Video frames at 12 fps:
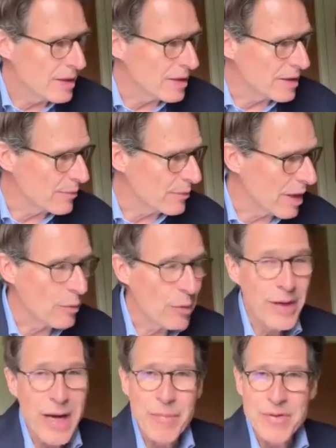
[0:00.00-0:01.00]
And
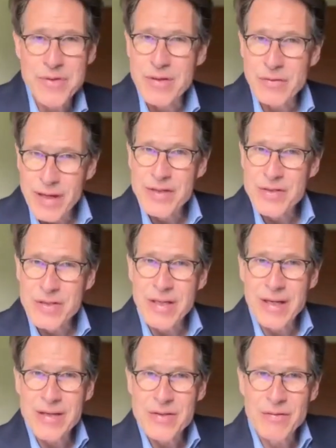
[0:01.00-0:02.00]
what happens in the Red
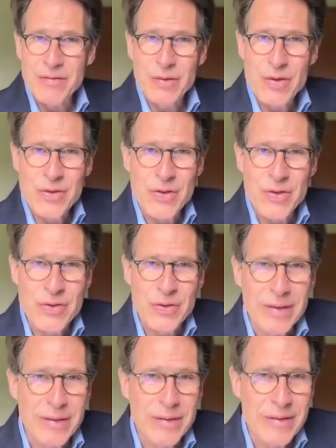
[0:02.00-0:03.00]
Sea has, of course,
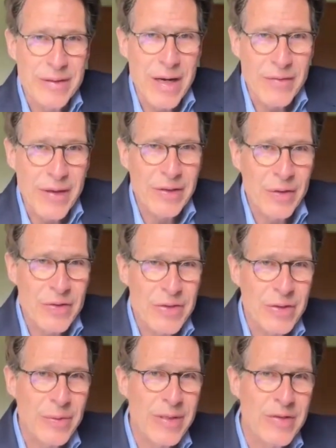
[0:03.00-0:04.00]
also a direct
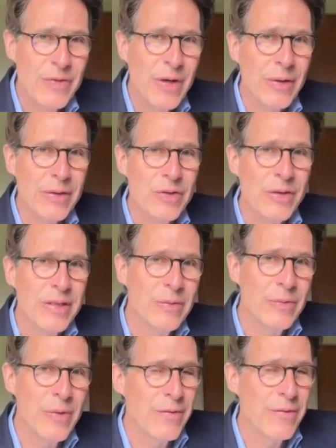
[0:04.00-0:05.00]
consequence for our trade
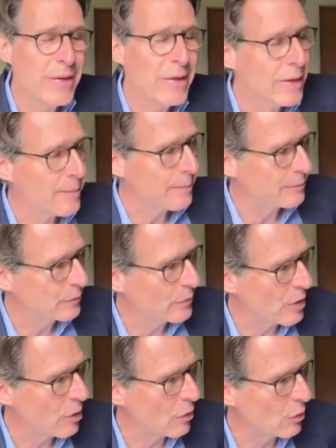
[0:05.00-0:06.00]
with
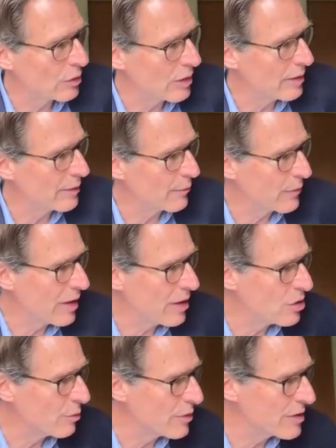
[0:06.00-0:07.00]
the whole
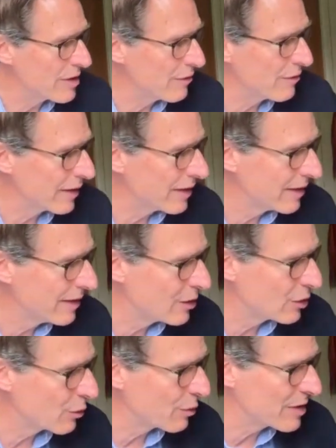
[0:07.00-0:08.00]
Asia-Pacific,
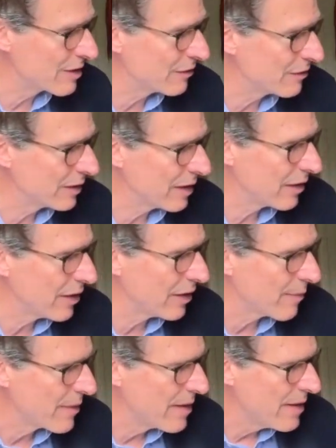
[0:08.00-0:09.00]
Indo-Pacific
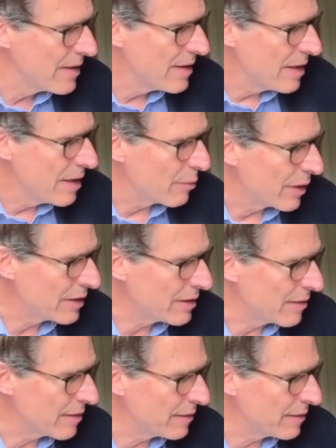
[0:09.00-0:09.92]
area. But